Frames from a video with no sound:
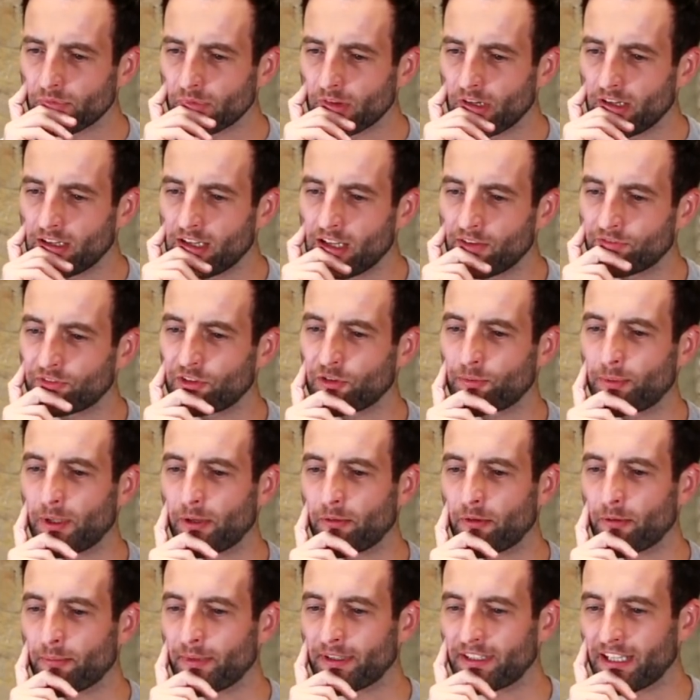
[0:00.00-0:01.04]
I'll have to speak
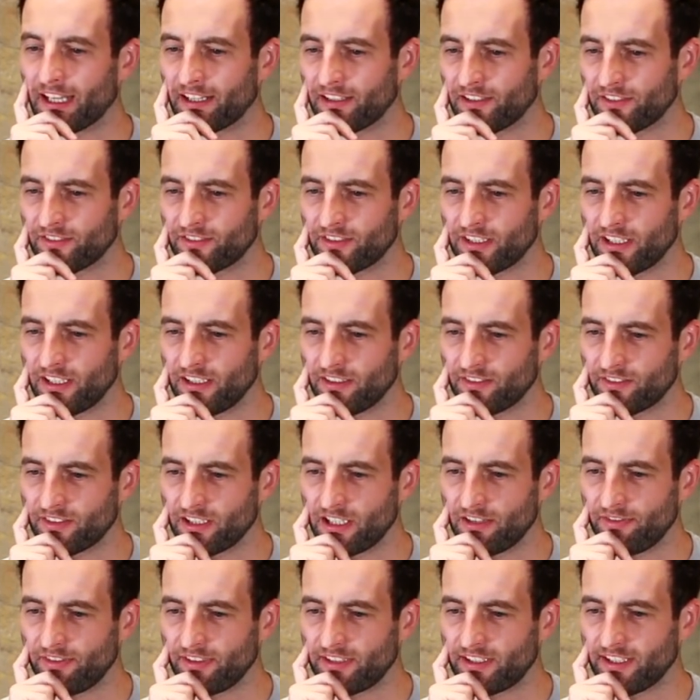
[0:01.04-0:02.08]
with my dad and see
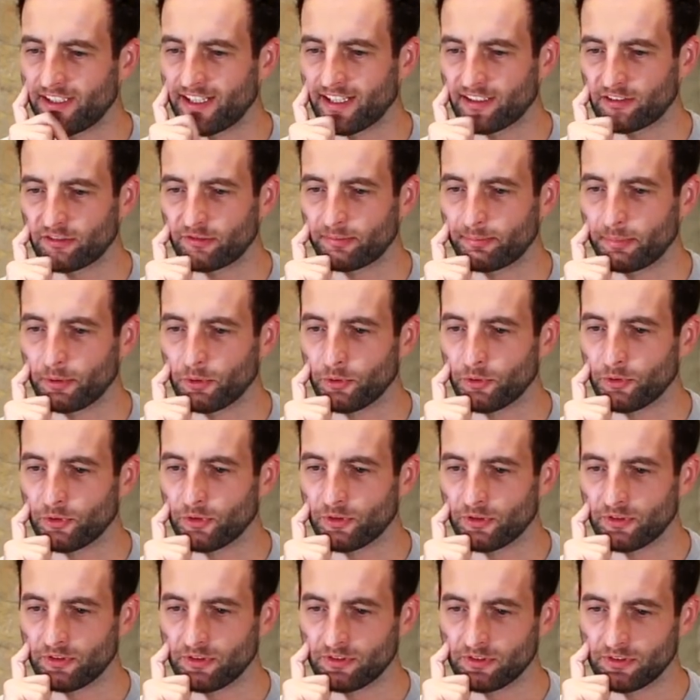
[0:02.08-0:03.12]
if he did
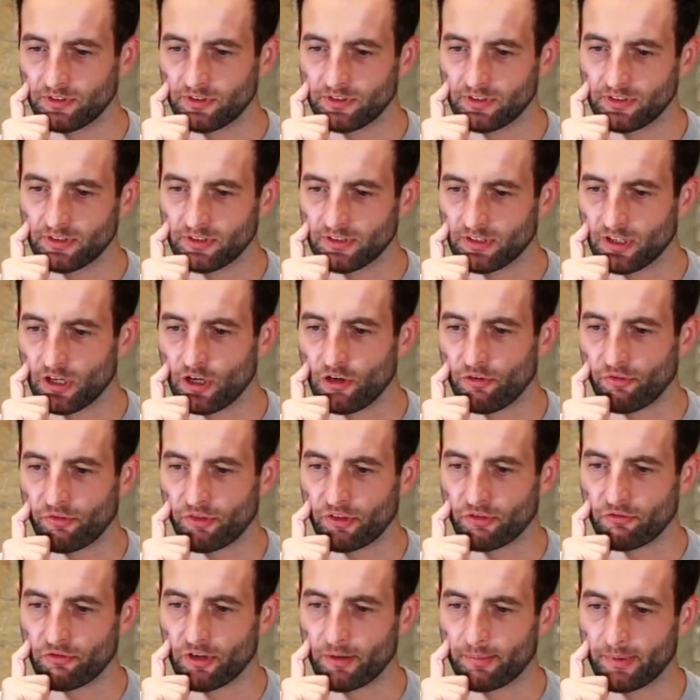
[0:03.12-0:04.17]
explore off
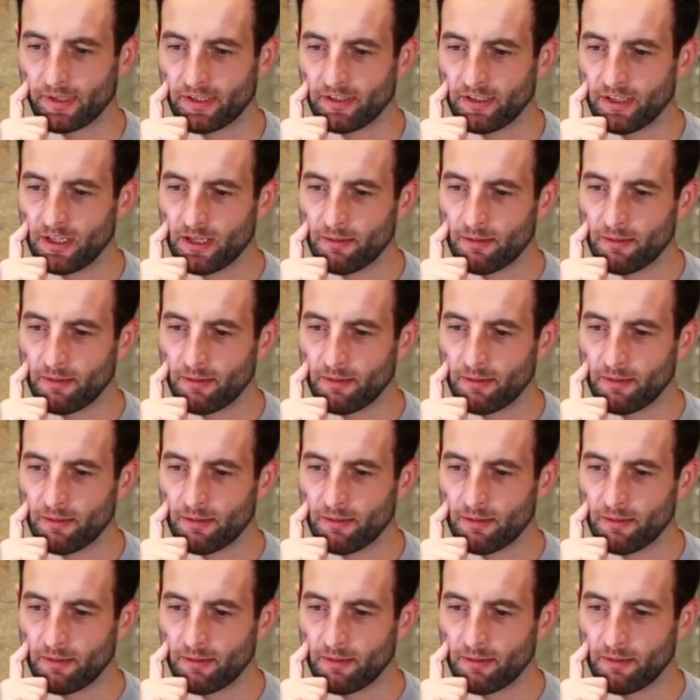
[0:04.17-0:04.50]
the rubber.